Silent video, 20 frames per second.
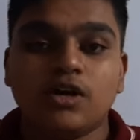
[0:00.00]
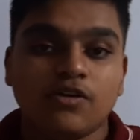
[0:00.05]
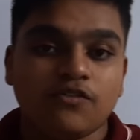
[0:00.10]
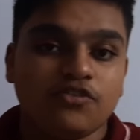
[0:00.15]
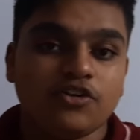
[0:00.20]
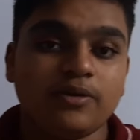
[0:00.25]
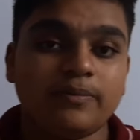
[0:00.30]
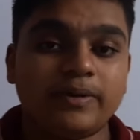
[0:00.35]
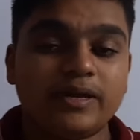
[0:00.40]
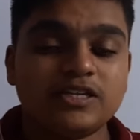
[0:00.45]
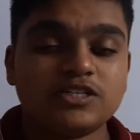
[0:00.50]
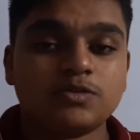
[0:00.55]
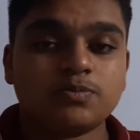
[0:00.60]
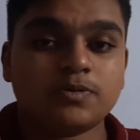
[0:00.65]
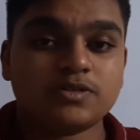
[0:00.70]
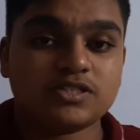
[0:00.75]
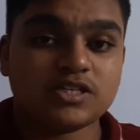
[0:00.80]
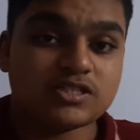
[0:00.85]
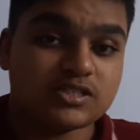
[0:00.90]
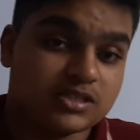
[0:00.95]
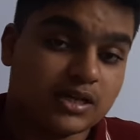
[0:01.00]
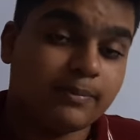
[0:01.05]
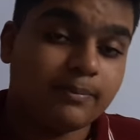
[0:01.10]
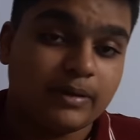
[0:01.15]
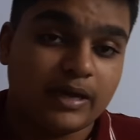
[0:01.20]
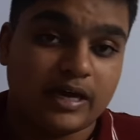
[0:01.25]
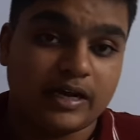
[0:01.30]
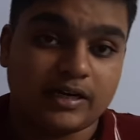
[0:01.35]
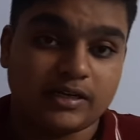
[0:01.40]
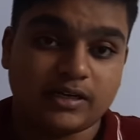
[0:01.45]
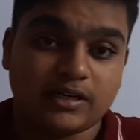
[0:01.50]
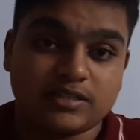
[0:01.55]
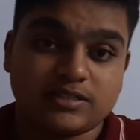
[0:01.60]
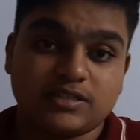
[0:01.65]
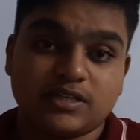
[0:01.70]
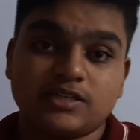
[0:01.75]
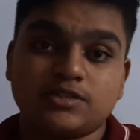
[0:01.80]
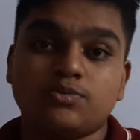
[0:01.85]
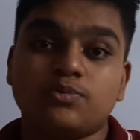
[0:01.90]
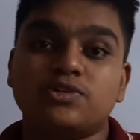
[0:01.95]
Females possess some
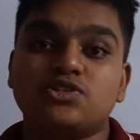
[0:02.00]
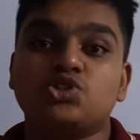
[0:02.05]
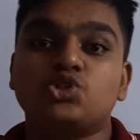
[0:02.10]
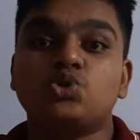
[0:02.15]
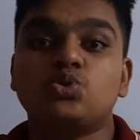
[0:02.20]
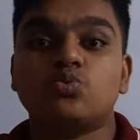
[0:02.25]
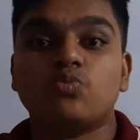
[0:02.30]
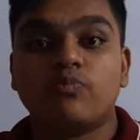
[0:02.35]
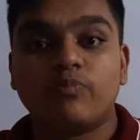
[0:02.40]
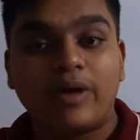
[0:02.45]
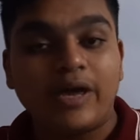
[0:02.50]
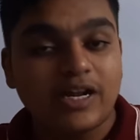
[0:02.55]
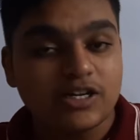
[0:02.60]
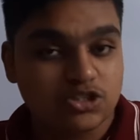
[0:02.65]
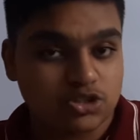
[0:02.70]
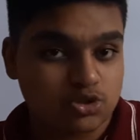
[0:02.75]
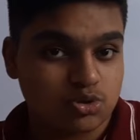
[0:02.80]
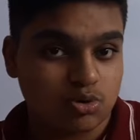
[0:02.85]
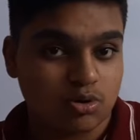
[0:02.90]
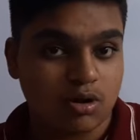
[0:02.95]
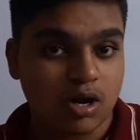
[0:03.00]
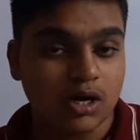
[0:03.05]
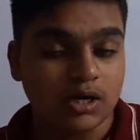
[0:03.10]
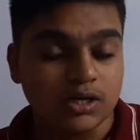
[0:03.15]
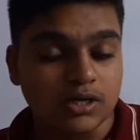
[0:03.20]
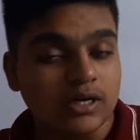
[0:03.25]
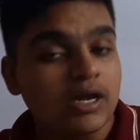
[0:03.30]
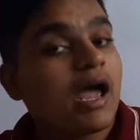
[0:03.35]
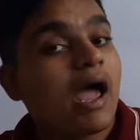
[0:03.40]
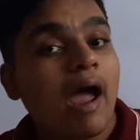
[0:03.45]
characteristics which males do not,